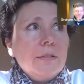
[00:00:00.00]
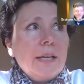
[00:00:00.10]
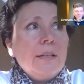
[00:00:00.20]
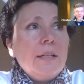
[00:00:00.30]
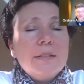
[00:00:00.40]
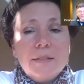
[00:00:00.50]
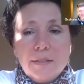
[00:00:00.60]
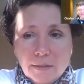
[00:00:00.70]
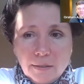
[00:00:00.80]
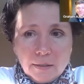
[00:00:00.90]
and
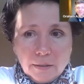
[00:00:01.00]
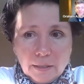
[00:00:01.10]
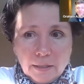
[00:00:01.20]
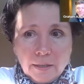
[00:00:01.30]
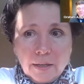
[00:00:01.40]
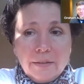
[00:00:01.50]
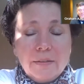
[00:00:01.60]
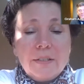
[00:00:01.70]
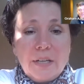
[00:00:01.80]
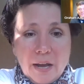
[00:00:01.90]
consistently in the
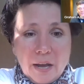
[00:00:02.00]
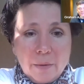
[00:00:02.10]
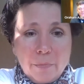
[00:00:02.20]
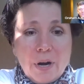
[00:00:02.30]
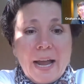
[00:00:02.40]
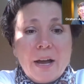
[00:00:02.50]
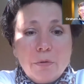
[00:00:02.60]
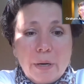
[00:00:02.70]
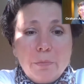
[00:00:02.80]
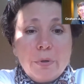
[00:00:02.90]
top are how do
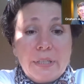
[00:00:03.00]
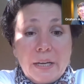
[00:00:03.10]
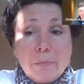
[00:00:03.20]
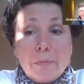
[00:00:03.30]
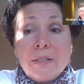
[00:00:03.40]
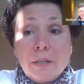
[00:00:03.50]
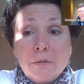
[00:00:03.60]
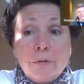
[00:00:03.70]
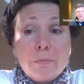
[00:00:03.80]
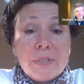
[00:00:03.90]
I protect
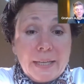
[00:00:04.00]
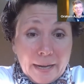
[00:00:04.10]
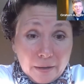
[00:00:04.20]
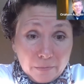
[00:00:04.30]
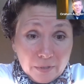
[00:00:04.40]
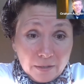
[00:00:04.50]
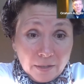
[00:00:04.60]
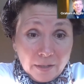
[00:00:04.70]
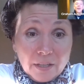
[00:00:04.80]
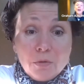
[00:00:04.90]
myself from scams
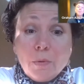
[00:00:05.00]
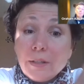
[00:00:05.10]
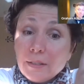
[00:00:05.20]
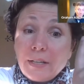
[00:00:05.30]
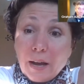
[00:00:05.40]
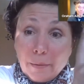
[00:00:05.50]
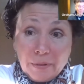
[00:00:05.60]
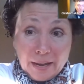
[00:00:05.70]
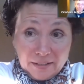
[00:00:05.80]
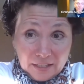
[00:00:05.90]
is one of the top
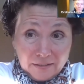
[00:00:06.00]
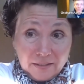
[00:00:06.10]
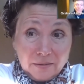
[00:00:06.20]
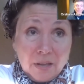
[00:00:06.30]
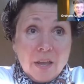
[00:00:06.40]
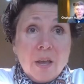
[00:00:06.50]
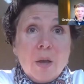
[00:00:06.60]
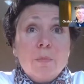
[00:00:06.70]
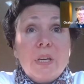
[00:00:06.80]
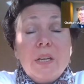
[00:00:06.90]
lessons
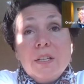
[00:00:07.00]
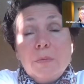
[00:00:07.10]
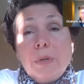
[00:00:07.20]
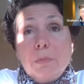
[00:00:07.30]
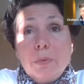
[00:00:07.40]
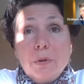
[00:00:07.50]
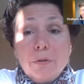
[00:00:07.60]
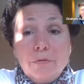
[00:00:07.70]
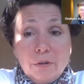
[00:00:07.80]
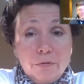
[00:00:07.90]
because people are
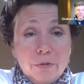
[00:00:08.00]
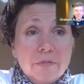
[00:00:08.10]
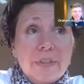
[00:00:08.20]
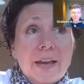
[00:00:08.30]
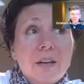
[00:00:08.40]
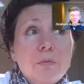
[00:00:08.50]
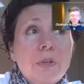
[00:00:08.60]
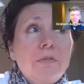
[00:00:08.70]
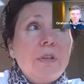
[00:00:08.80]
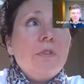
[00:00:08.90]
fearful of that. And
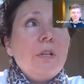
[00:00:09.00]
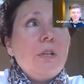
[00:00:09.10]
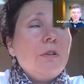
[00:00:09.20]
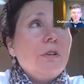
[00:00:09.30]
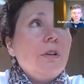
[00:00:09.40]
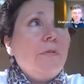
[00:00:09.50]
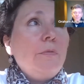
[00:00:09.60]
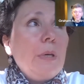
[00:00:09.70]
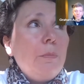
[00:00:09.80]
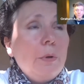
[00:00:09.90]
we've even heard of
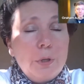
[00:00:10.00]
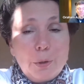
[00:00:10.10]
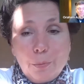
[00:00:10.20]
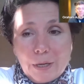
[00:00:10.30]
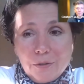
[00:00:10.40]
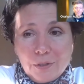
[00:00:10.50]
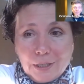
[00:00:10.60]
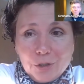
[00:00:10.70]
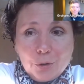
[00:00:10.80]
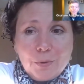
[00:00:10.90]
people, you know,
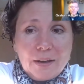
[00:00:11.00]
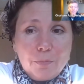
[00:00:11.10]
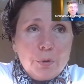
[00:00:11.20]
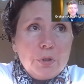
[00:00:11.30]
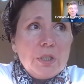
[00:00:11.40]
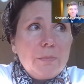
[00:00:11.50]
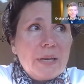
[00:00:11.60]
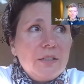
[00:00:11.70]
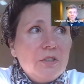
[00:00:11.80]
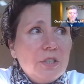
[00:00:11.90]
as you have, pushing
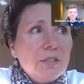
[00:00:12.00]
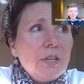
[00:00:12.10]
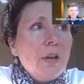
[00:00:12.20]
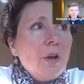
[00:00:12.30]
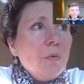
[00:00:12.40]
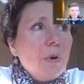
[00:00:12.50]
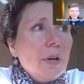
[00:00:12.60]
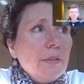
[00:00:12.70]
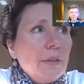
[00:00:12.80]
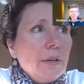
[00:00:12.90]
messages,
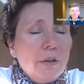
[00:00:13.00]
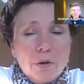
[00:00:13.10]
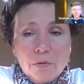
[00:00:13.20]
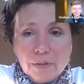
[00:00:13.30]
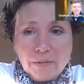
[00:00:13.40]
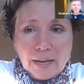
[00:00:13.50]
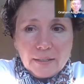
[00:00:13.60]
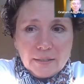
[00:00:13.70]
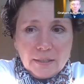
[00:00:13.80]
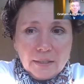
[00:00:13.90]
want the COVID
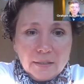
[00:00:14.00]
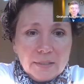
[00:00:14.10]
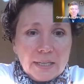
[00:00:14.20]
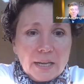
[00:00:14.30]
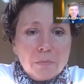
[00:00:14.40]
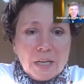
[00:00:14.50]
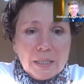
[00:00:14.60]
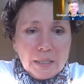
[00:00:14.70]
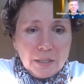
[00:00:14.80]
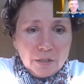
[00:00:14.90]
vaccine, send
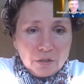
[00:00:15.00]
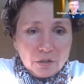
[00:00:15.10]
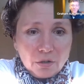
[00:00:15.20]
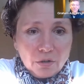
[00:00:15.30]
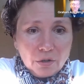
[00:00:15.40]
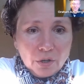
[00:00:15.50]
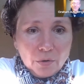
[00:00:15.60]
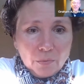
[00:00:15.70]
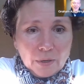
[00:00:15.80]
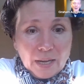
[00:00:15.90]
money here.
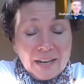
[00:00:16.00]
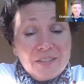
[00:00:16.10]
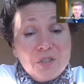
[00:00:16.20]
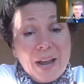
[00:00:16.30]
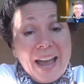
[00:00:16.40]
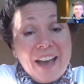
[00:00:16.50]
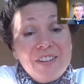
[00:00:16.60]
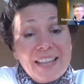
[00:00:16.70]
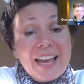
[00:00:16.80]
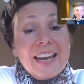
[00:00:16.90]
And so
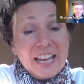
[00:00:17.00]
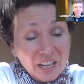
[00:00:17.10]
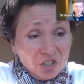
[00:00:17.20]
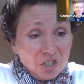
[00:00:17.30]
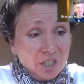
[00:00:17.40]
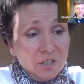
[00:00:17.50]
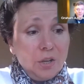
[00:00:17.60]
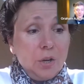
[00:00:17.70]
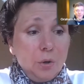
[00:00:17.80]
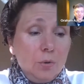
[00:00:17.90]
having that agent
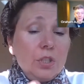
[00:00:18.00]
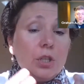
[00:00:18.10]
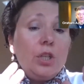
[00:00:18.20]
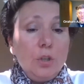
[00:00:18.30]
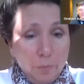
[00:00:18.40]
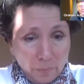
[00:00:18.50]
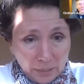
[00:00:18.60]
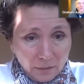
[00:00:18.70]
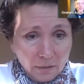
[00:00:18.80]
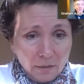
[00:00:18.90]
who's a
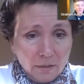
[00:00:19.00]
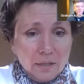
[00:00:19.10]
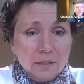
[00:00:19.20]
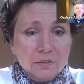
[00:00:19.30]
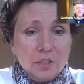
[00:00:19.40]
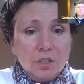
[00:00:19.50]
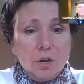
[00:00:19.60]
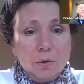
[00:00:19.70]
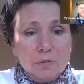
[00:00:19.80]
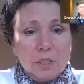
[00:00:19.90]
human to
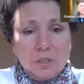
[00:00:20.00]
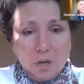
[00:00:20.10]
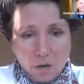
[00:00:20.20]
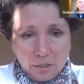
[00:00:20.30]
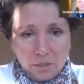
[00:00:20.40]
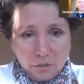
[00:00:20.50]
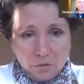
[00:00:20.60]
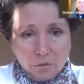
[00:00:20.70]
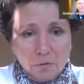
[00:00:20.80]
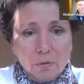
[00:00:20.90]
go to talk
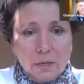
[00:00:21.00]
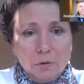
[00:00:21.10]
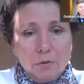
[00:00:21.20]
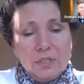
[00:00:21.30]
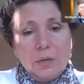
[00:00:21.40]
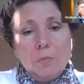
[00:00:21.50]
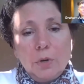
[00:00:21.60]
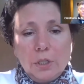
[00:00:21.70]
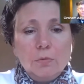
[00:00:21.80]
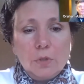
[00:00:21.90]
to, who's
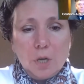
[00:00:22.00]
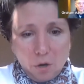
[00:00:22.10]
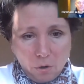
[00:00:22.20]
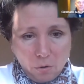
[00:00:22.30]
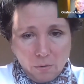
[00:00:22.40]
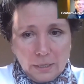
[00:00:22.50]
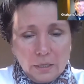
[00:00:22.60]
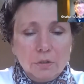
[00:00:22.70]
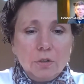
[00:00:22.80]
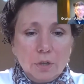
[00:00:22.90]
someone you know
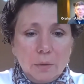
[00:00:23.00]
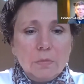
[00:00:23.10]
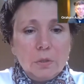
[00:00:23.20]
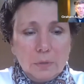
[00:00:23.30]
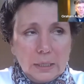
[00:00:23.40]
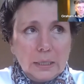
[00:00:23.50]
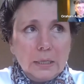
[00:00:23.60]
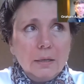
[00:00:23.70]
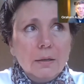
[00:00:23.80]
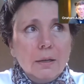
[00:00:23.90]
in your
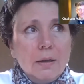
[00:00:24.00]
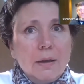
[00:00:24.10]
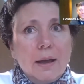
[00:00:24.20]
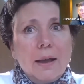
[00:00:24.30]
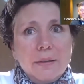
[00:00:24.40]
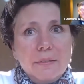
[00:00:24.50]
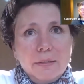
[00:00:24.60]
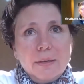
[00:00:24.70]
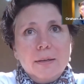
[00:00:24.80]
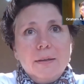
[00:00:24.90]
community, I
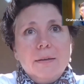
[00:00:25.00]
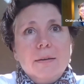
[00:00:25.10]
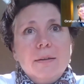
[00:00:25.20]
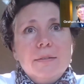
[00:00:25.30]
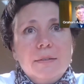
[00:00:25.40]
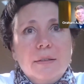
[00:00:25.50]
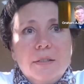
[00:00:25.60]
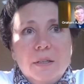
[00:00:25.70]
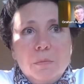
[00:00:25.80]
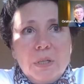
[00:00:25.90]
think is
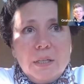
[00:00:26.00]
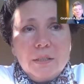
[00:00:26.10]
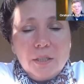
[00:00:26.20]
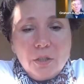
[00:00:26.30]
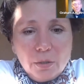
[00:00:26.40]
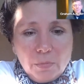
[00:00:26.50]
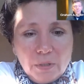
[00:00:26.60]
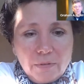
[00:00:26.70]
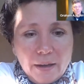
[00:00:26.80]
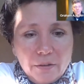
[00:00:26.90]
going to be continue to be
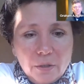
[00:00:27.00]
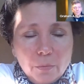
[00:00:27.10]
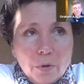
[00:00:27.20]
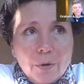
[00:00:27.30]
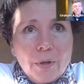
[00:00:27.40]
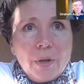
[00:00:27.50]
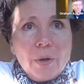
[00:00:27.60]
valuable.